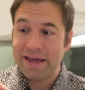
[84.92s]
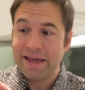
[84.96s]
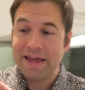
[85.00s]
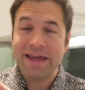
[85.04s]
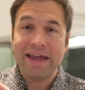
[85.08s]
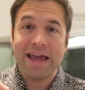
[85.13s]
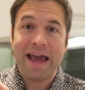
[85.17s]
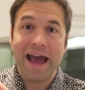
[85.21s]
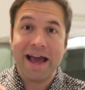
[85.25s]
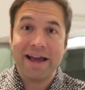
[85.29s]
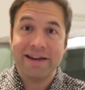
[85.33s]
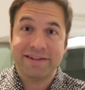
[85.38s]

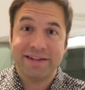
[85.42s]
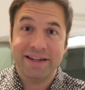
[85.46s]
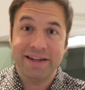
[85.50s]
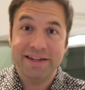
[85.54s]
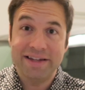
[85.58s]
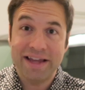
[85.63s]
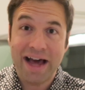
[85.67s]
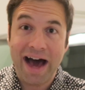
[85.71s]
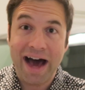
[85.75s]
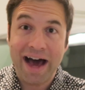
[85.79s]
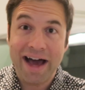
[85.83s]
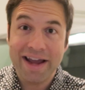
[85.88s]
he had to
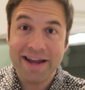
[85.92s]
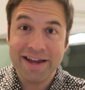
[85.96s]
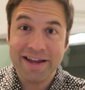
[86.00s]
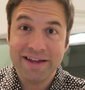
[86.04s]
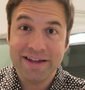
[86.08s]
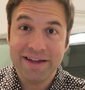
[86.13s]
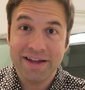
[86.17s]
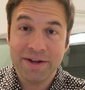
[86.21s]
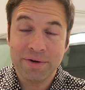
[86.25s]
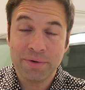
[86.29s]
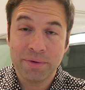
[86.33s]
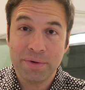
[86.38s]

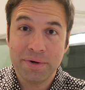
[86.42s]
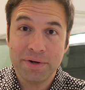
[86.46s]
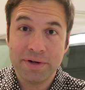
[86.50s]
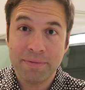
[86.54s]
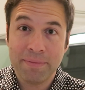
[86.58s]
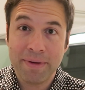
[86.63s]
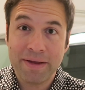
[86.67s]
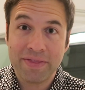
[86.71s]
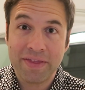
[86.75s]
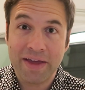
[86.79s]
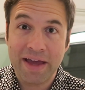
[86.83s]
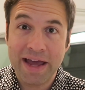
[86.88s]
die in order to
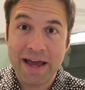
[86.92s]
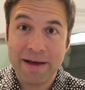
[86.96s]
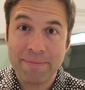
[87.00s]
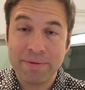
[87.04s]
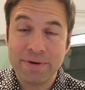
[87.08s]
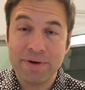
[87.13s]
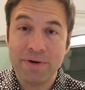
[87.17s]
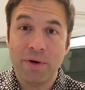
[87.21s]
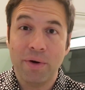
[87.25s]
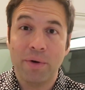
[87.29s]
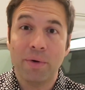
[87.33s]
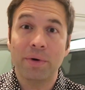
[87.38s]
make that
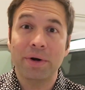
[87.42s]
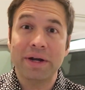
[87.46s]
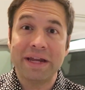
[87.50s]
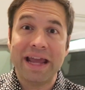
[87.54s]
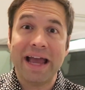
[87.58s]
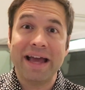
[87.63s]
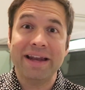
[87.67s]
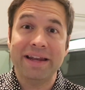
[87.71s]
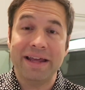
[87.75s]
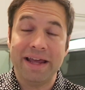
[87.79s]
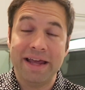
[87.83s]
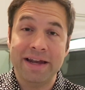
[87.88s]
happen, or he
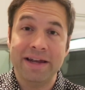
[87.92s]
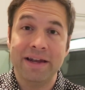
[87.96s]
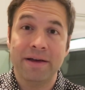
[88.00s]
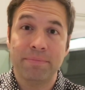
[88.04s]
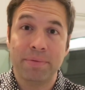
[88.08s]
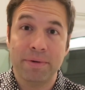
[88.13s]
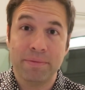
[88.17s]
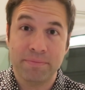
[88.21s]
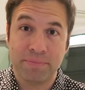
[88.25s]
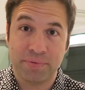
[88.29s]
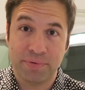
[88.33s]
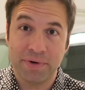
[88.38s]
had to end up
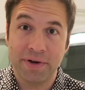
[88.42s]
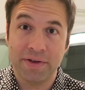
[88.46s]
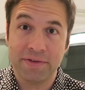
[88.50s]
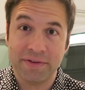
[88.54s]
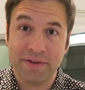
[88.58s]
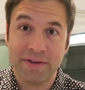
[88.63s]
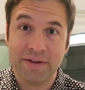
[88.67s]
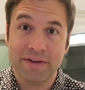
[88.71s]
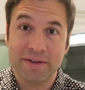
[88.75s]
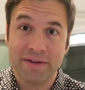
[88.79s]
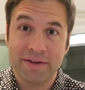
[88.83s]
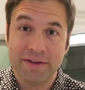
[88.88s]
in
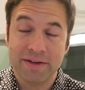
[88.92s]
prison.